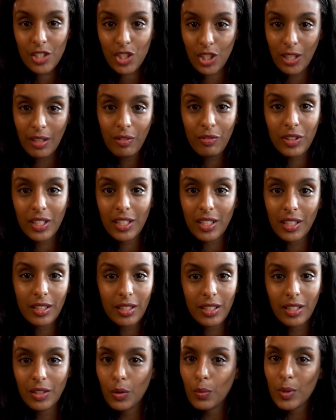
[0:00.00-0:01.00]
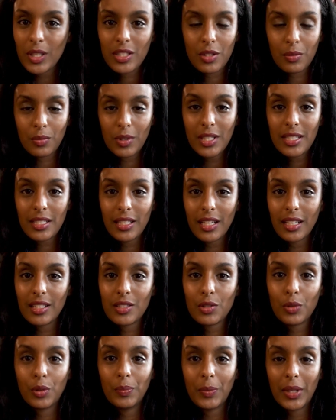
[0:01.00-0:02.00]
chef here, what's the reason? And he
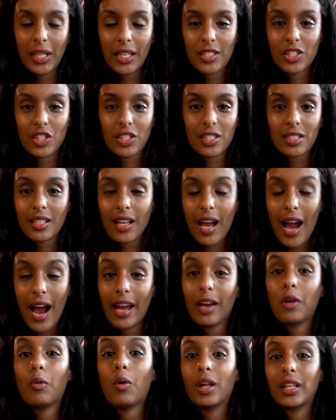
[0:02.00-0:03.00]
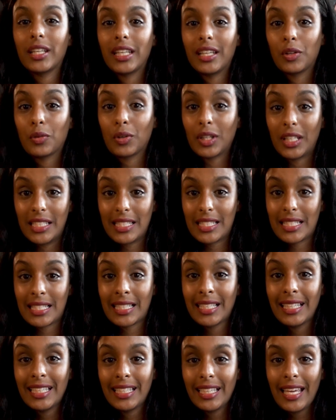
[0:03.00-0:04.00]
told me it's just high quality ingredients.
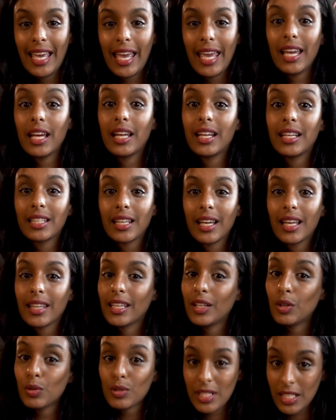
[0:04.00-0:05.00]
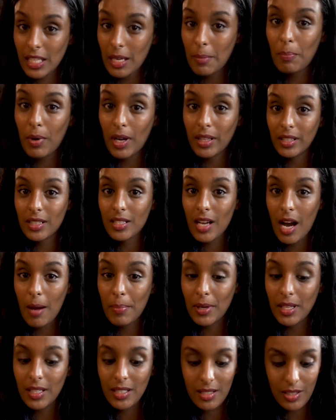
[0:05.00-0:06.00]
And they don't skimp on the
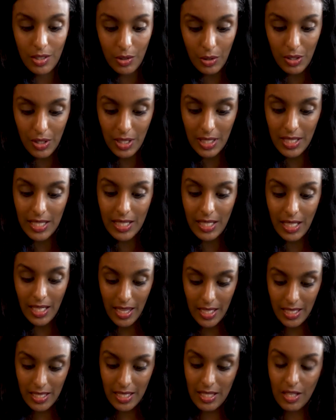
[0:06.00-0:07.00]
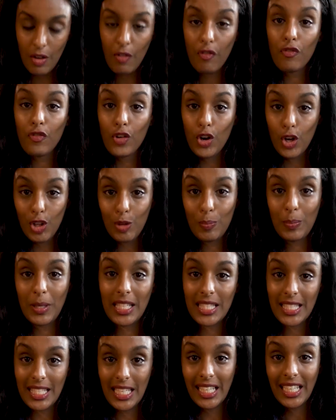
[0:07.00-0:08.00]
toppings. So you can see this is a full
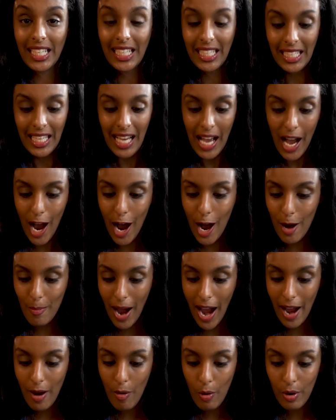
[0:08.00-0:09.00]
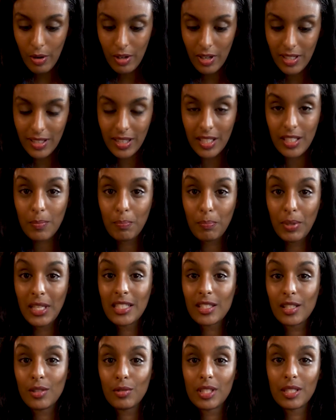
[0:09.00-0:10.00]
pizza. I ordered the
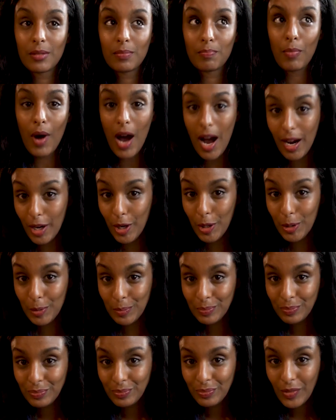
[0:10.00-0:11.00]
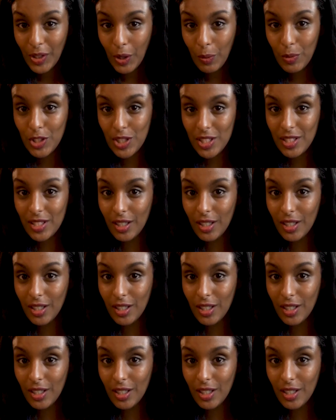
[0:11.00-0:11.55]
pizza spago, which is